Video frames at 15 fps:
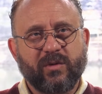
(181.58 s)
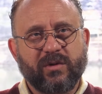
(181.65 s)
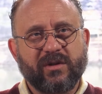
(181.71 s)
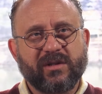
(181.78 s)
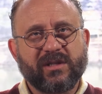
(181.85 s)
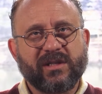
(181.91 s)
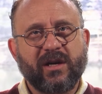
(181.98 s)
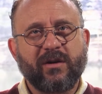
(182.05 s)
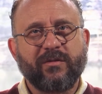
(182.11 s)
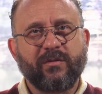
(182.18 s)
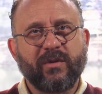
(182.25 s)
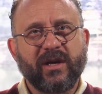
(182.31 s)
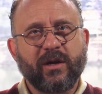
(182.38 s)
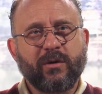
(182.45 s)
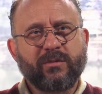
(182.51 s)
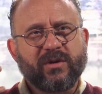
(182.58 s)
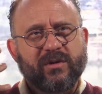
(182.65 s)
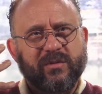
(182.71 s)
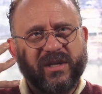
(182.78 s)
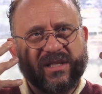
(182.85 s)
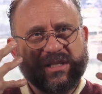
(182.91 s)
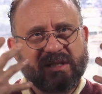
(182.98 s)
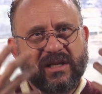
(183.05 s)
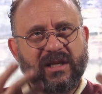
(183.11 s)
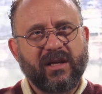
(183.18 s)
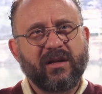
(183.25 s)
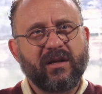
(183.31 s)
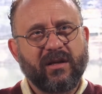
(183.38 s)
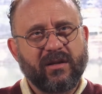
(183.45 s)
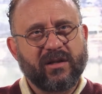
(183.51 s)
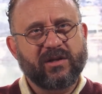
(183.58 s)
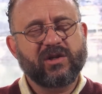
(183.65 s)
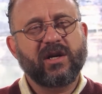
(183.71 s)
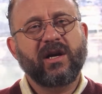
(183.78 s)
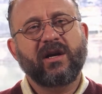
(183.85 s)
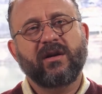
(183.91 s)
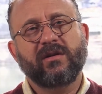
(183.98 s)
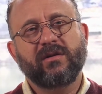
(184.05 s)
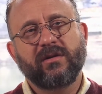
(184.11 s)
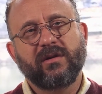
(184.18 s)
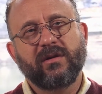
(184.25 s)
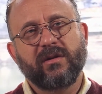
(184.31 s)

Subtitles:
we're in self, we see the child